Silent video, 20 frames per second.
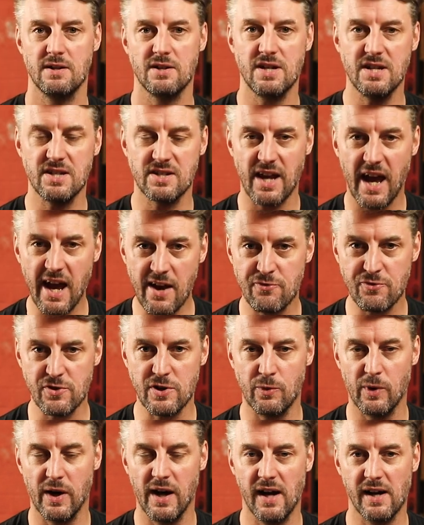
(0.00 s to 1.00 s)
She's
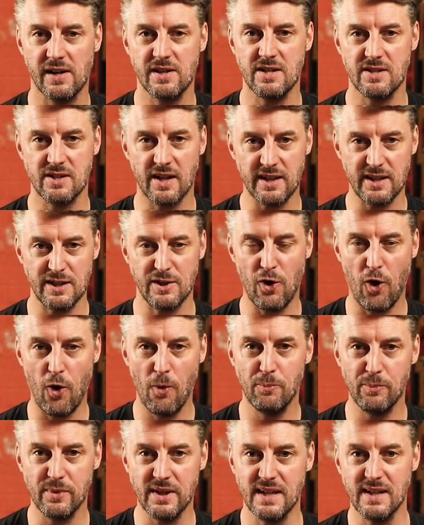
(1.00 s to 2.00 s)
everywhere. She's like the
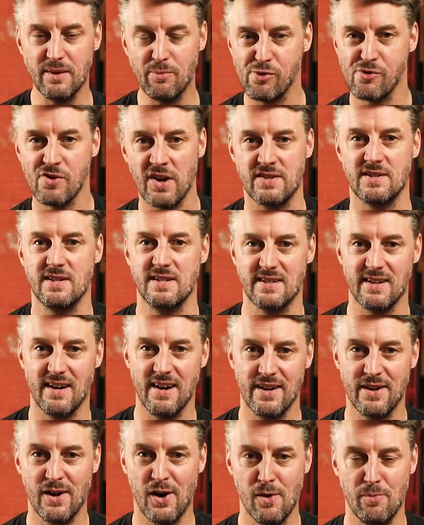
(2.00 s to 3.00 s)
omnipresent
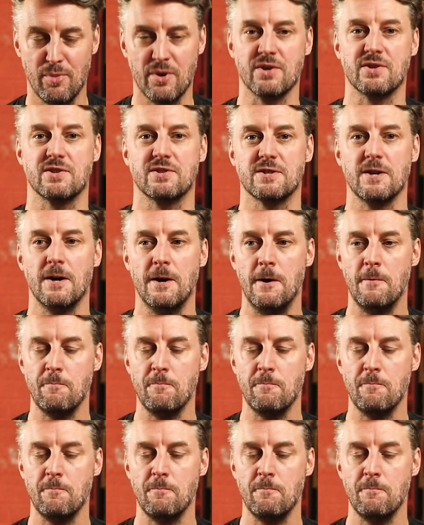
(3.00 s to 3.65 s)
Diane Arbus.